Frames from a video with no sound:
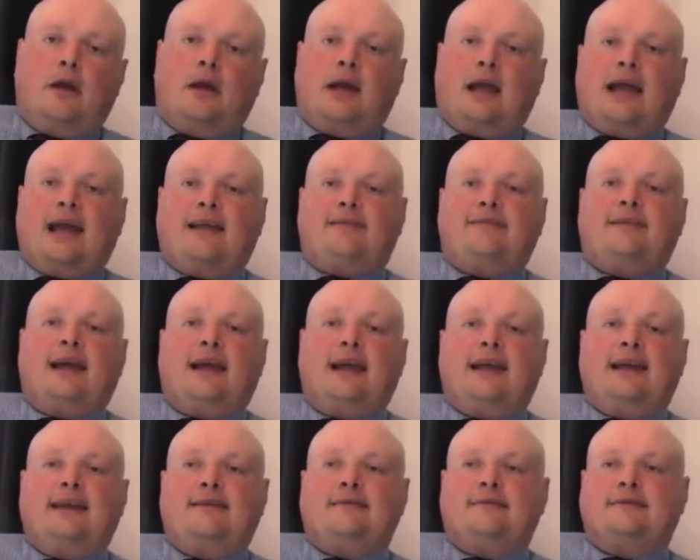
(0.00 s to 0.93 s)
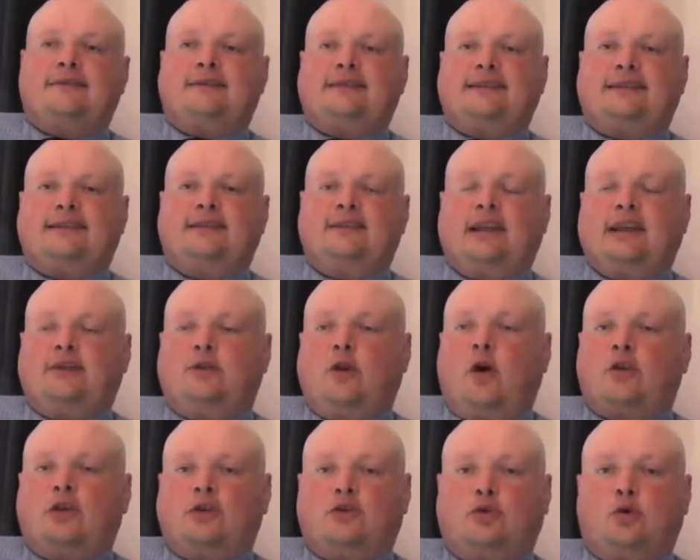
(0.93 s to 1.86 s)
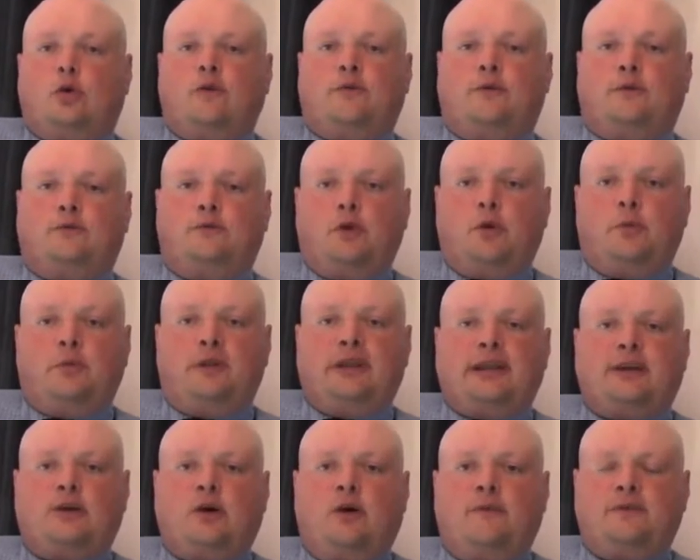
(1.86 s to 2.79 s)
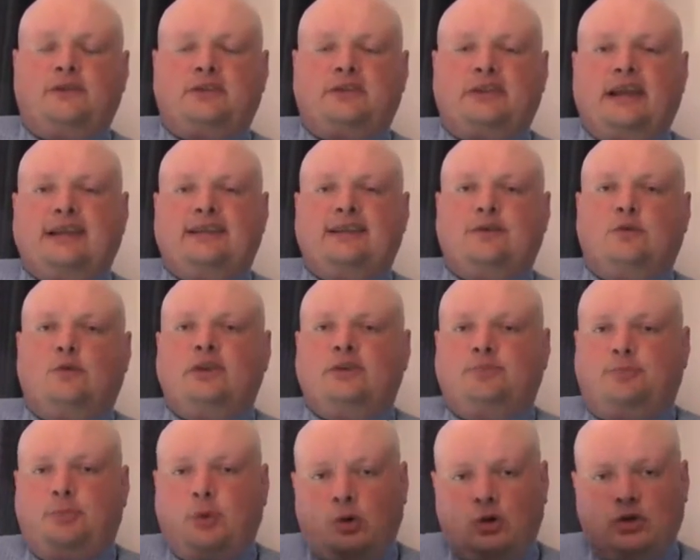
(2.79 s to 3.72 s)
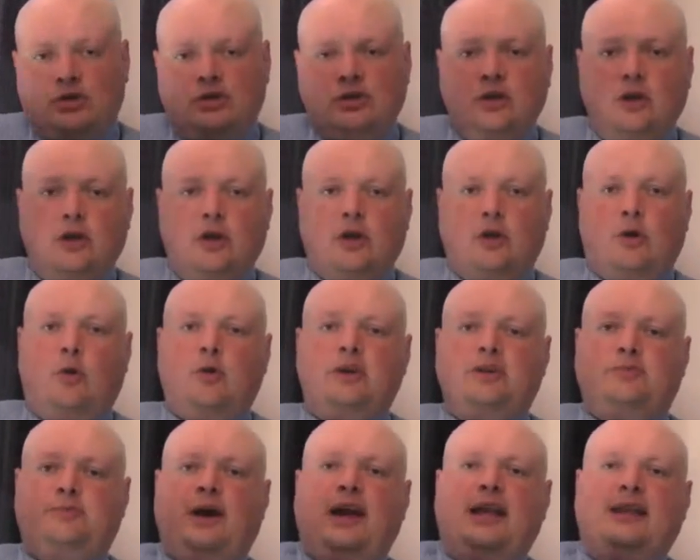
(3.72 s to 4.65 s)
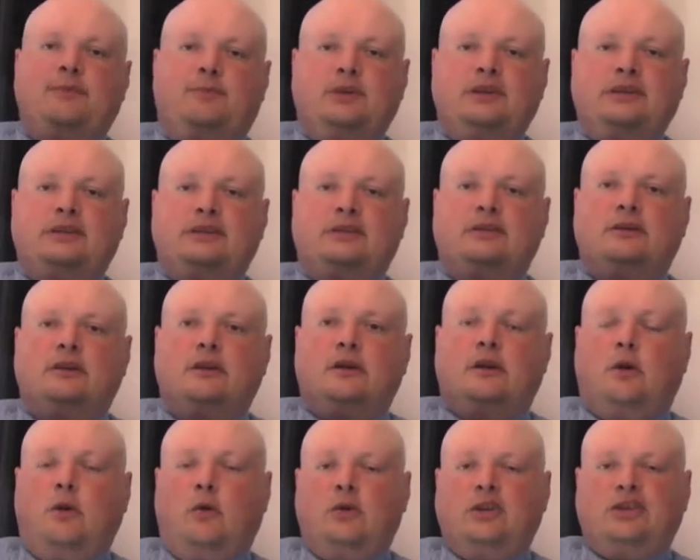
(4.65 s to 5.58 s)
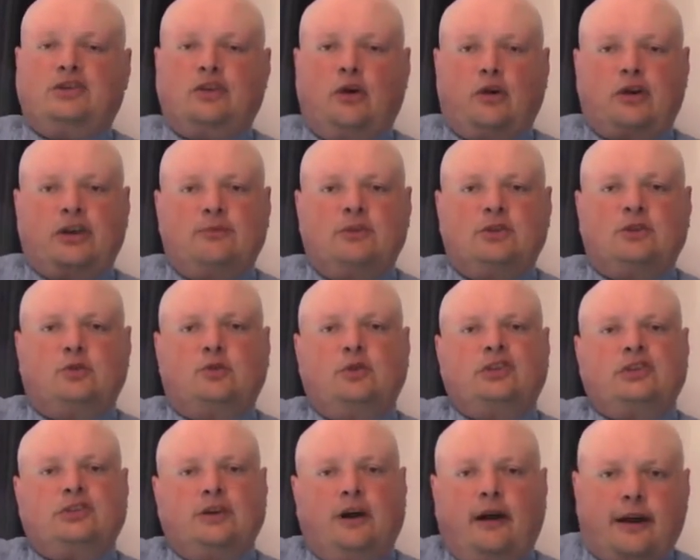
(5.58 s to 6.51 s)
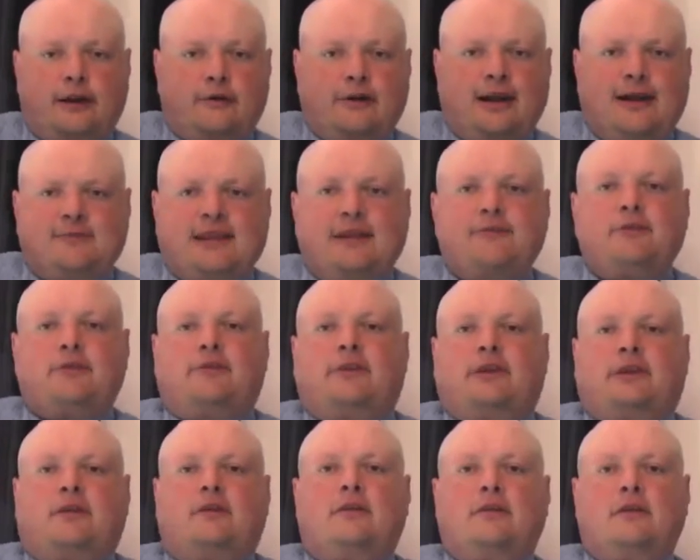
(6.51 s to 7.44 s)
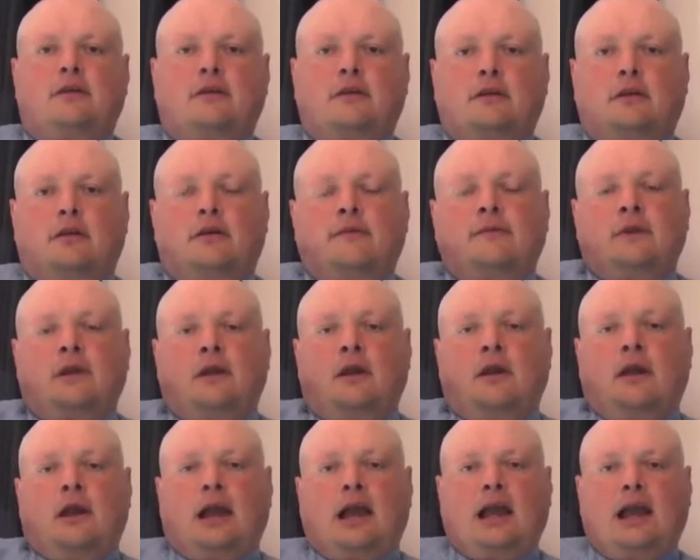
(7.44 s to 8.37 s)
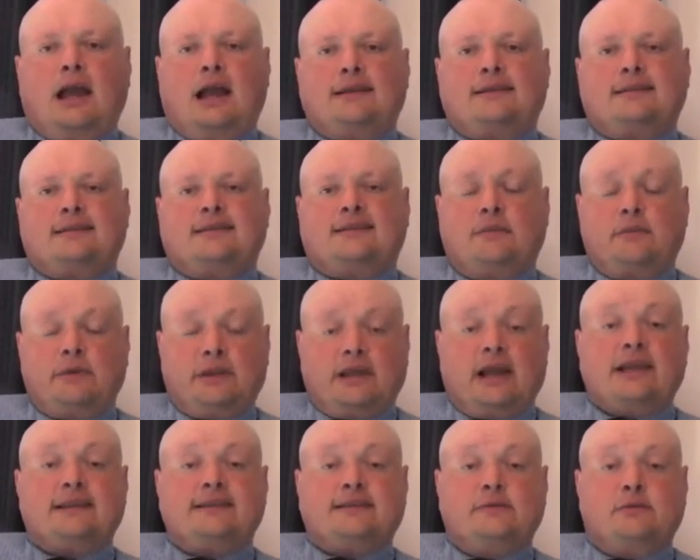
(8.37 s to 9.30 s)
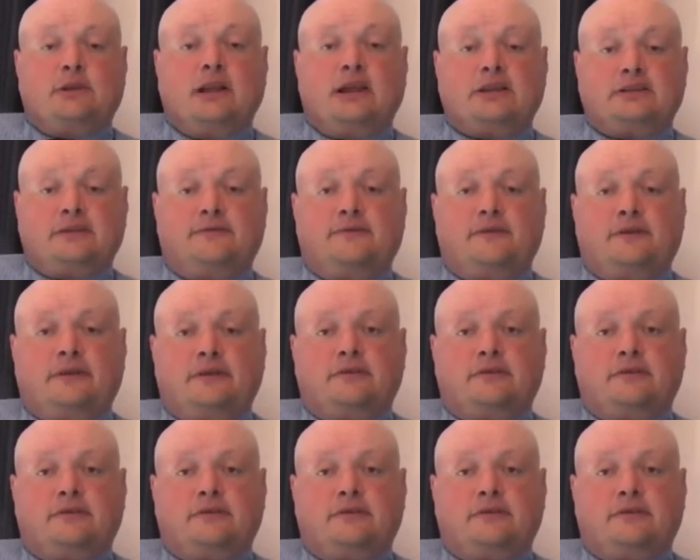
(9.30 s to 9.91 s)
and they locked the door of the room and they confiscated all his books, all his papers, all his documents, all his diagrams, everything. And some of that is still classified.